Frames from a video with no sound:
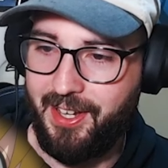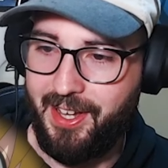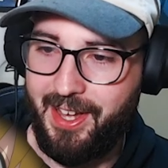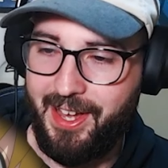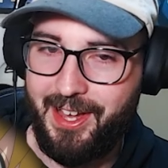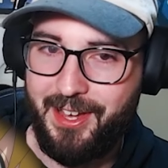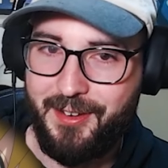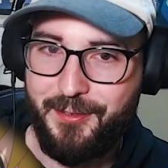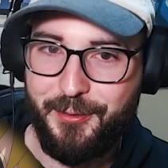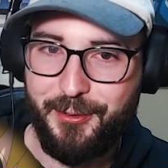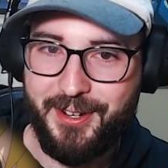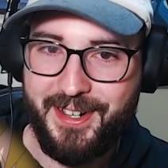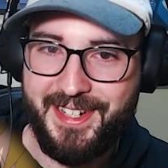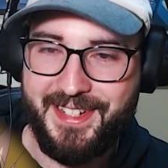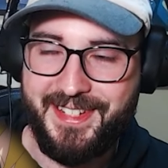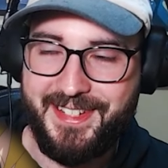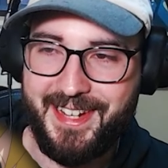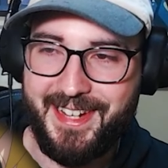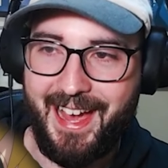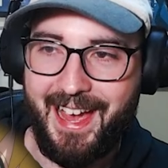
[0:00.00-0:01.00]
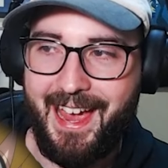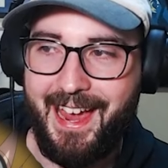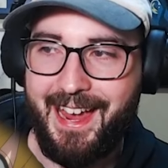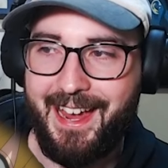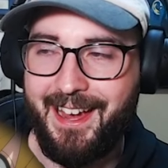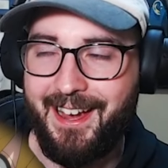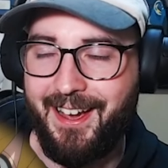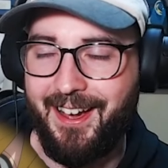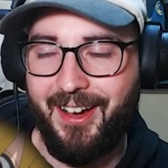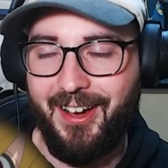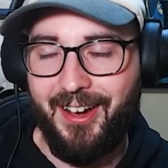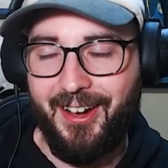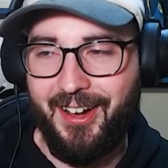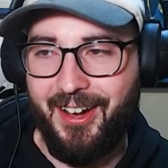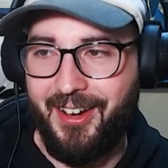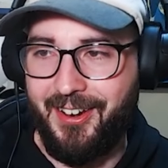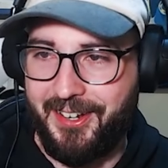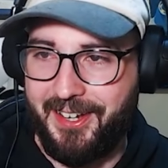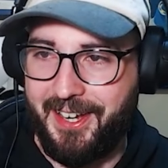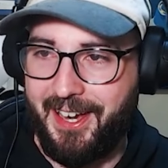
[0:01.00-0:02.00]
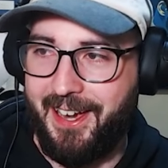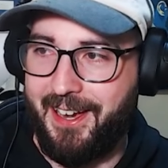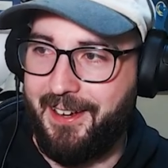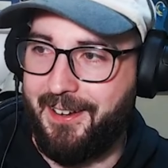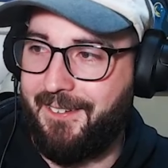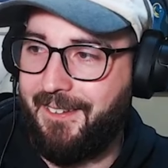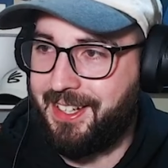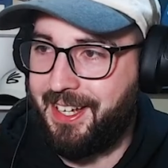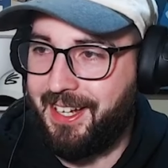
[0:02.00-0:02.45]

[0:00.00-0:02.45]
Every day? Okay.